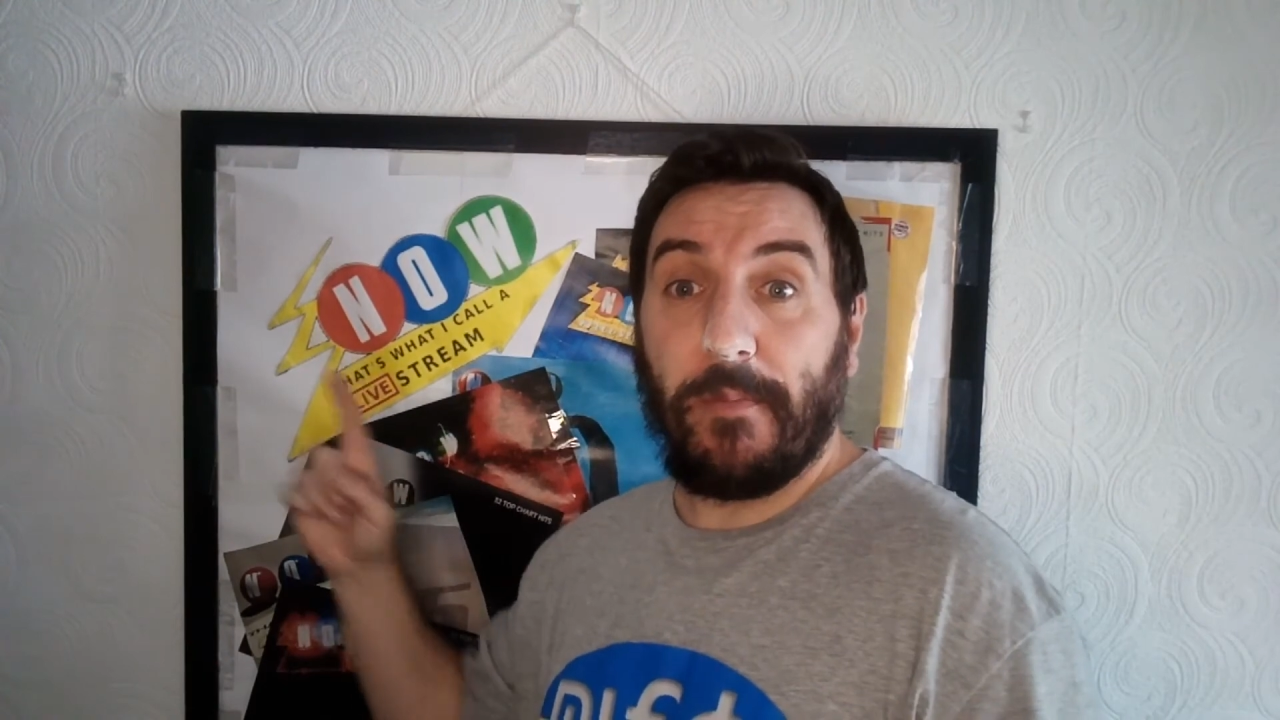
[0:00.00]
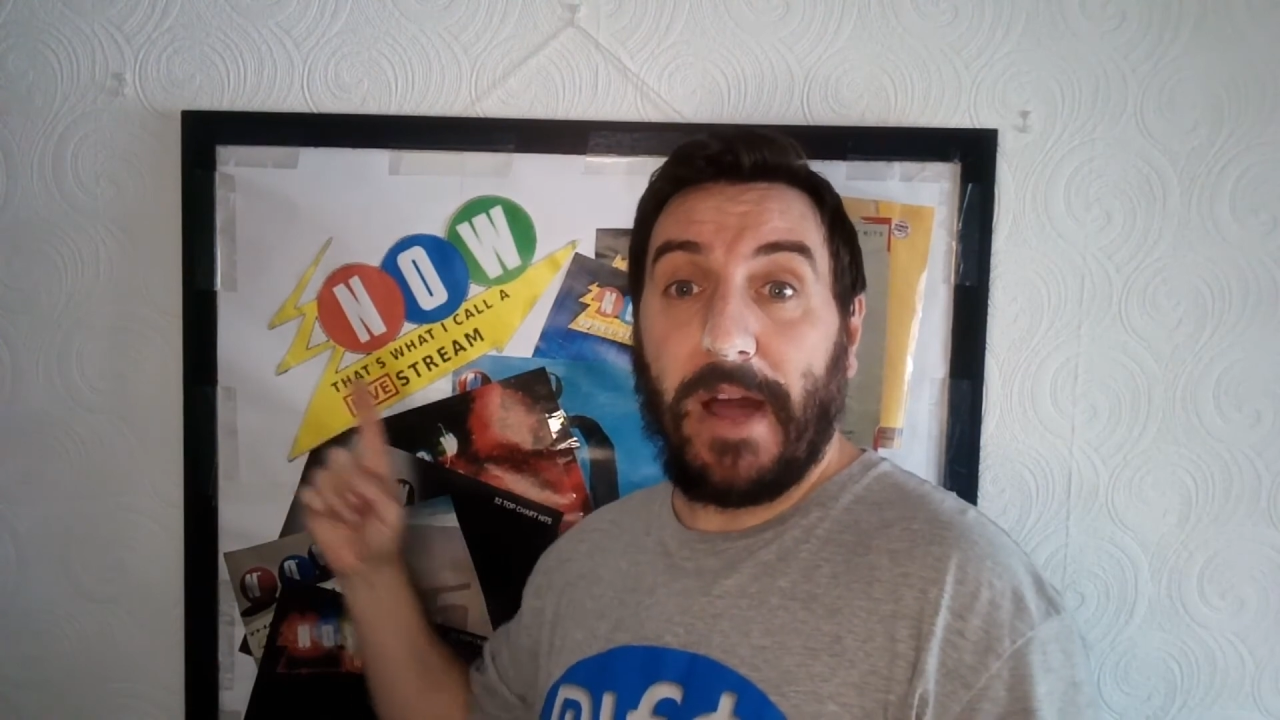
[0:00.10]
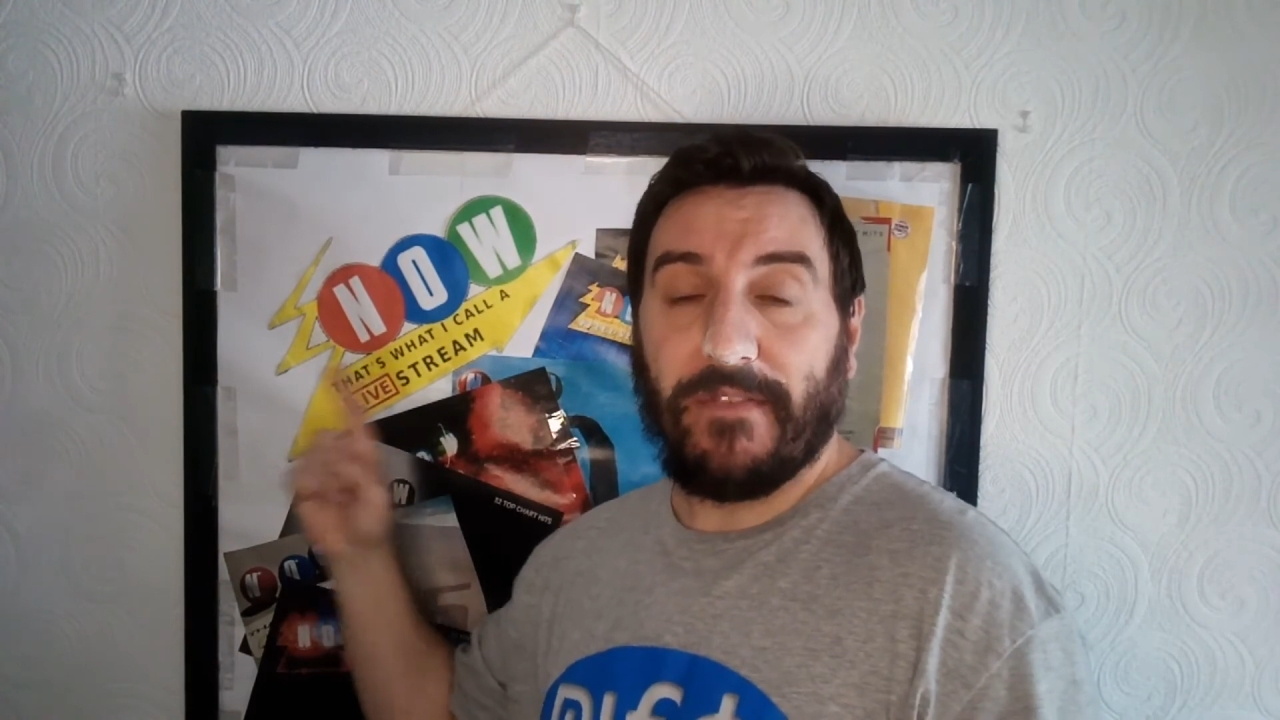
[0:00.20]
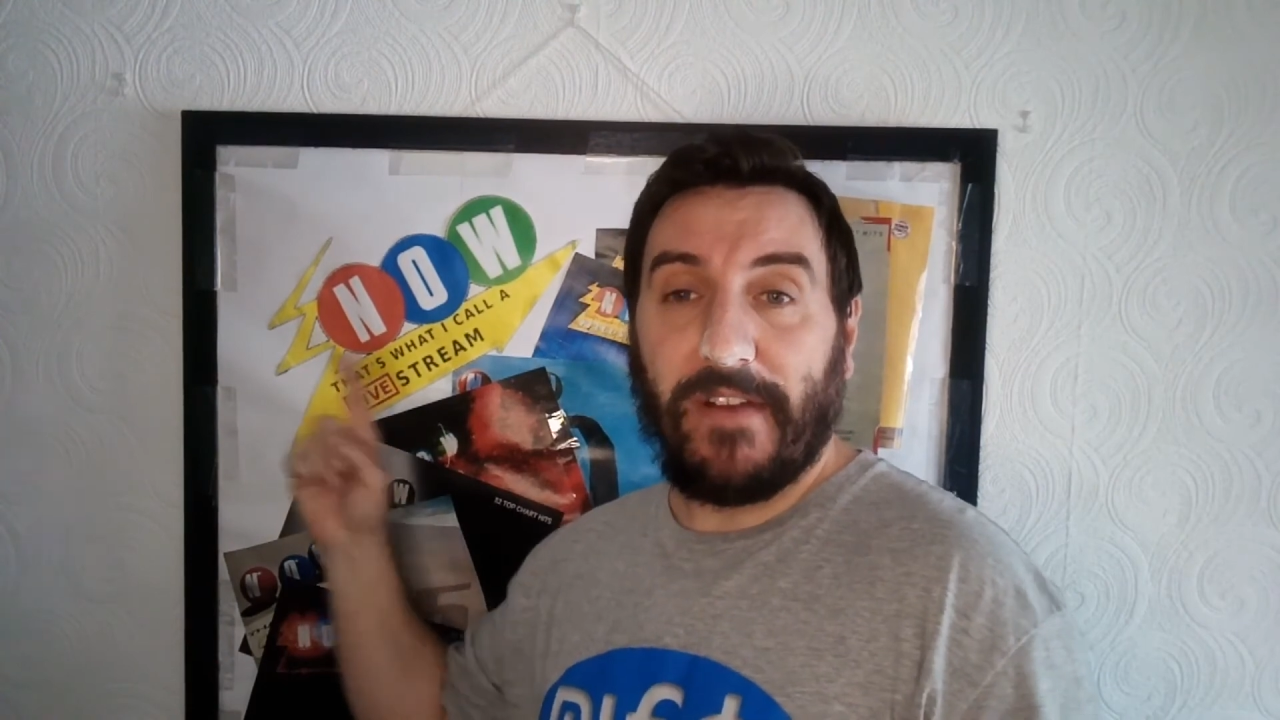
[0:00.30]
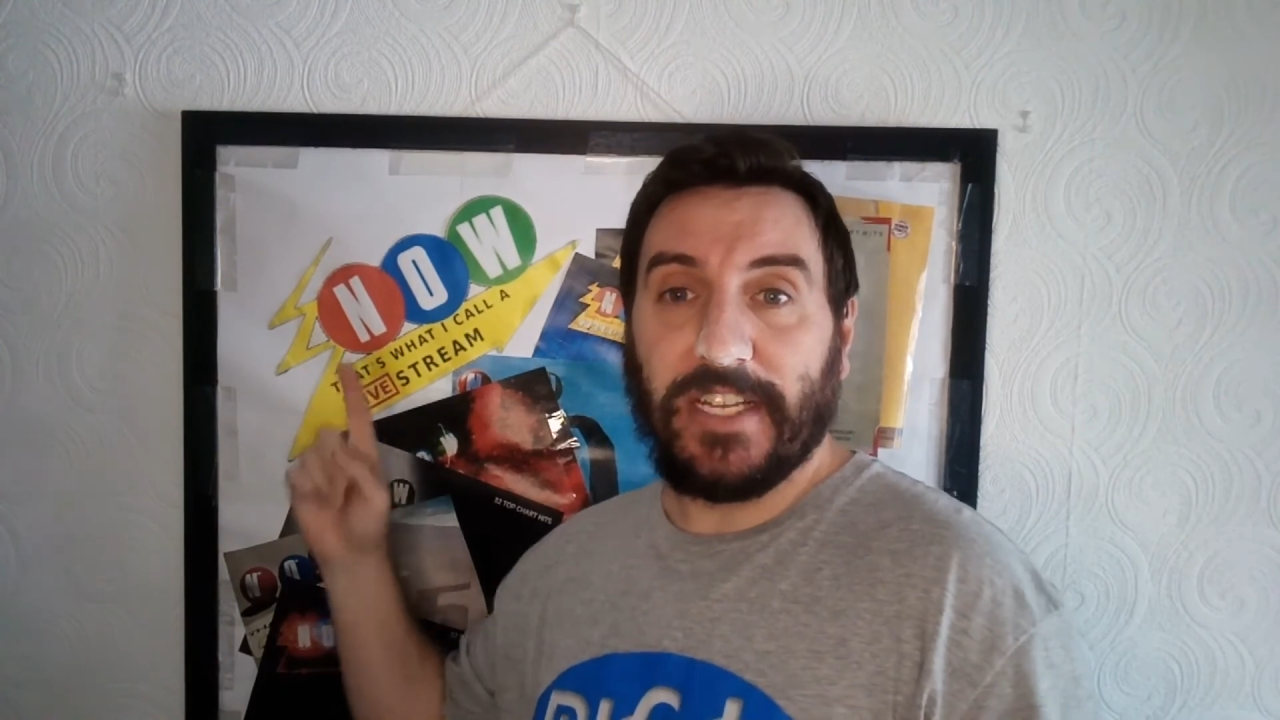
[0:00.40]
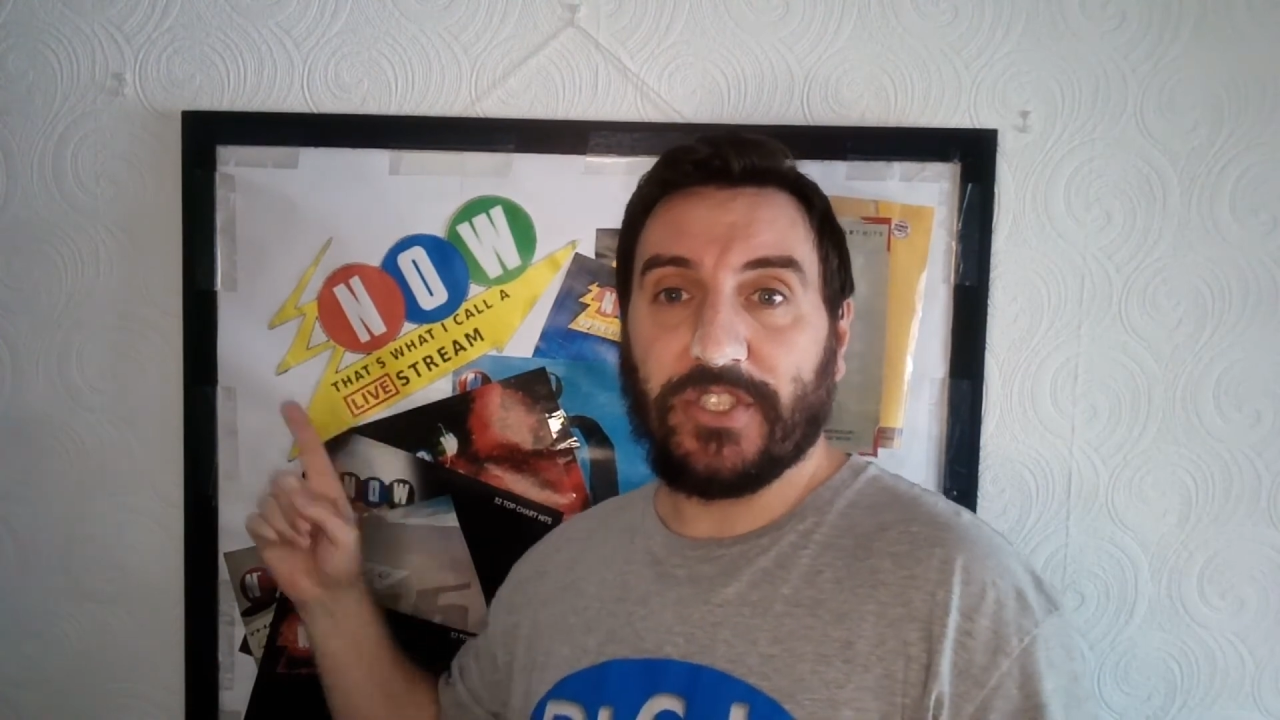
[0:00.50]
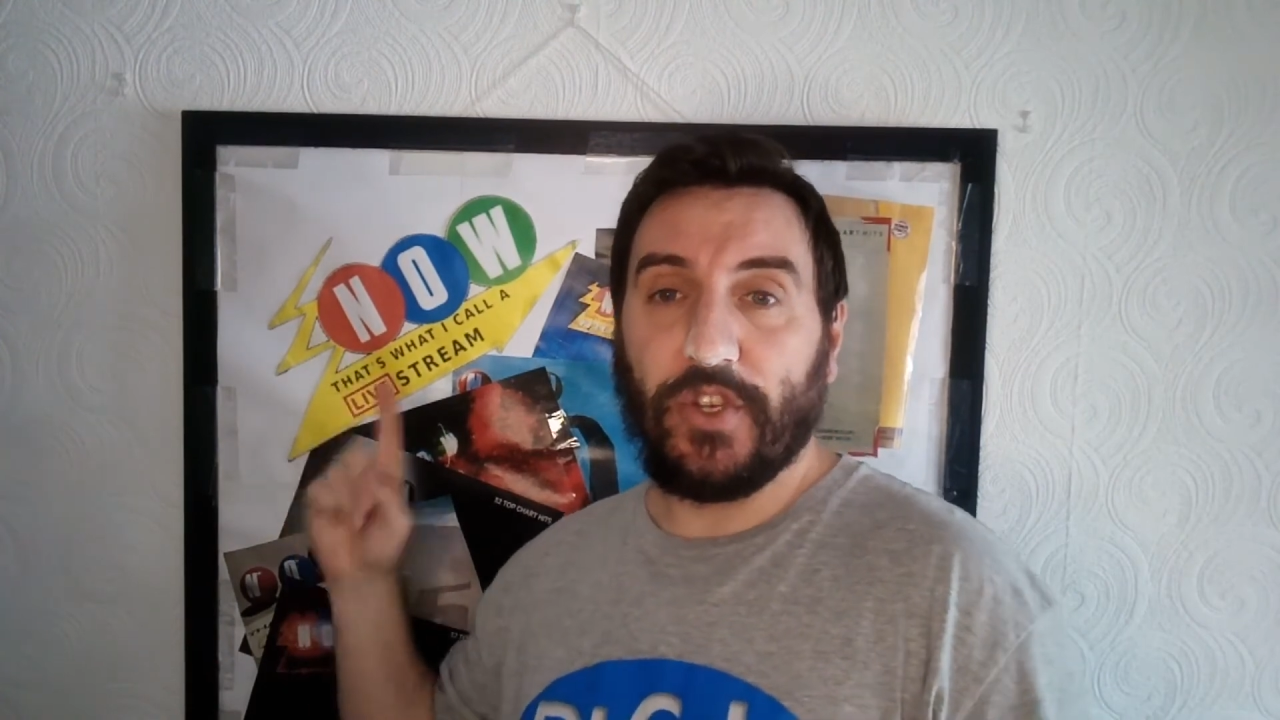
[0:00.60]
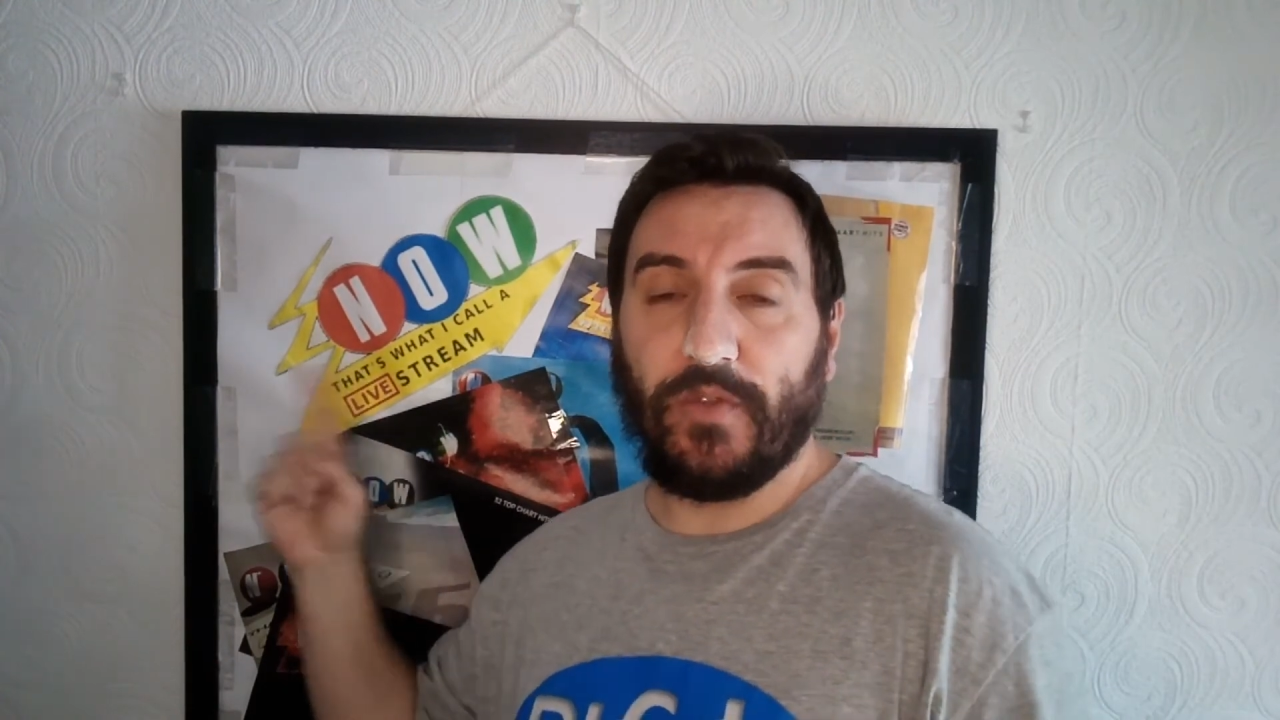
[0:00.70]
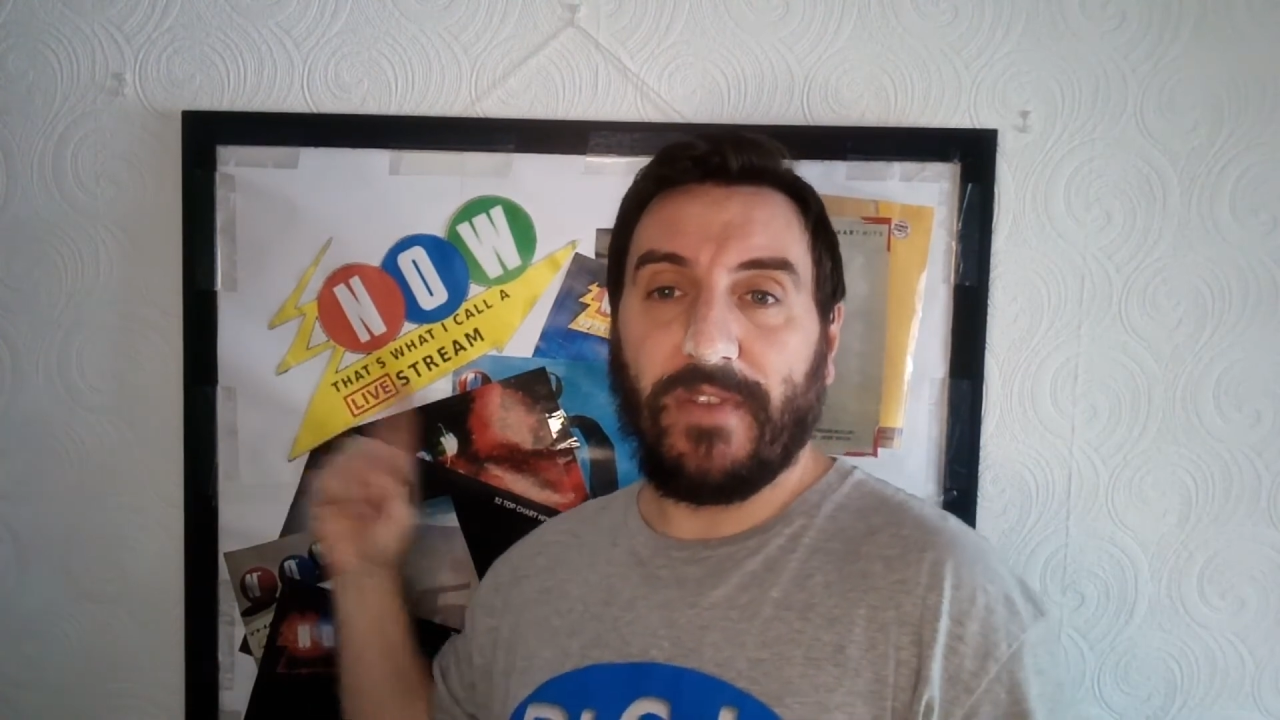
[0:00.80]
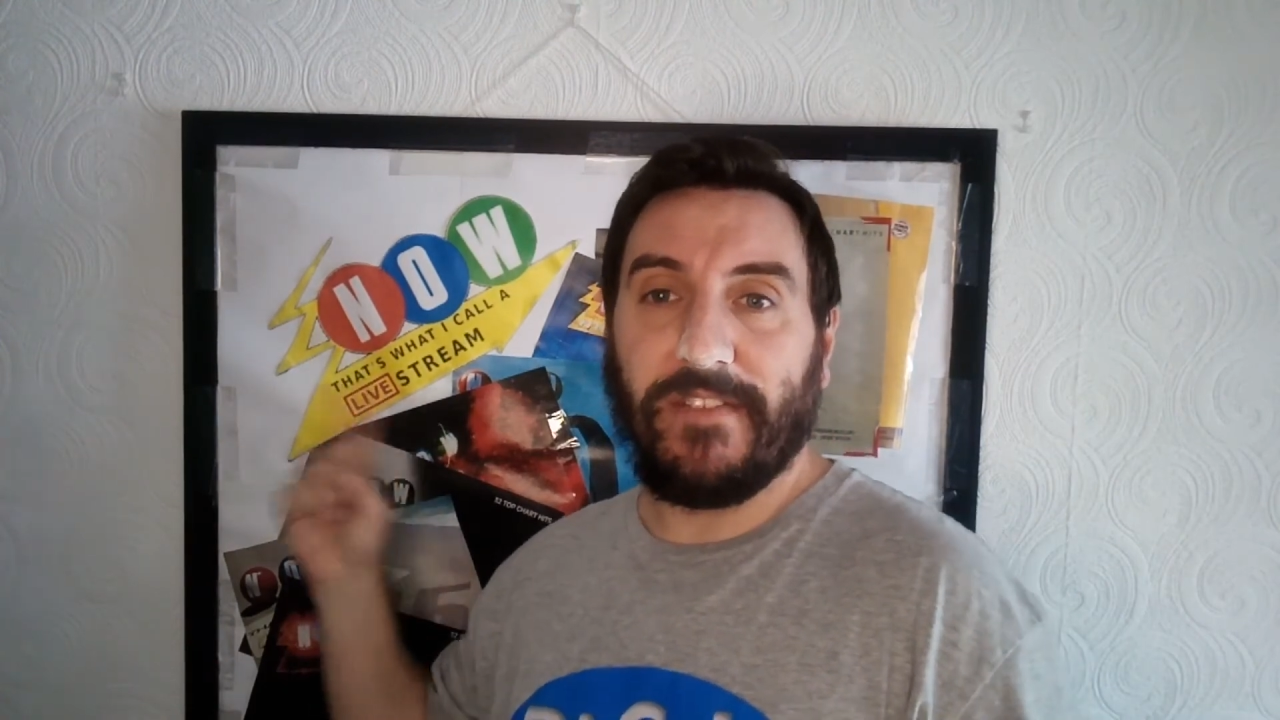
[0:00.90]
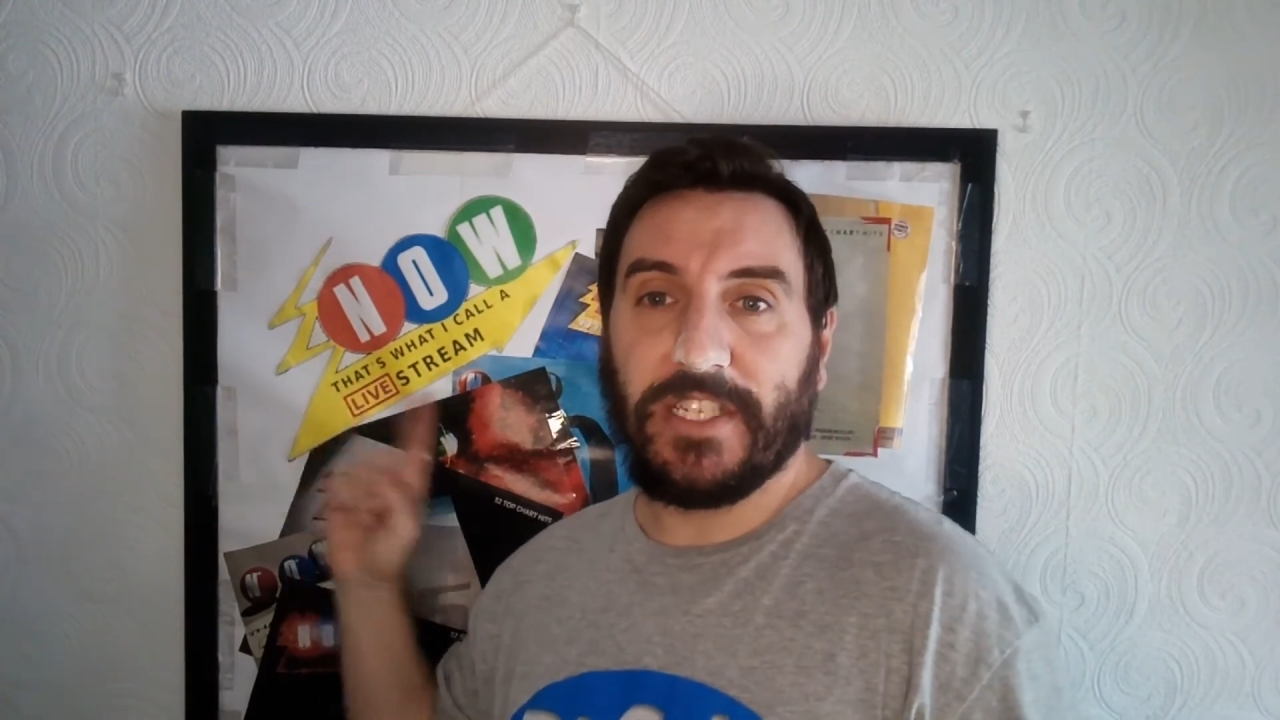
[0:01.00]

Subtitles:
back very soon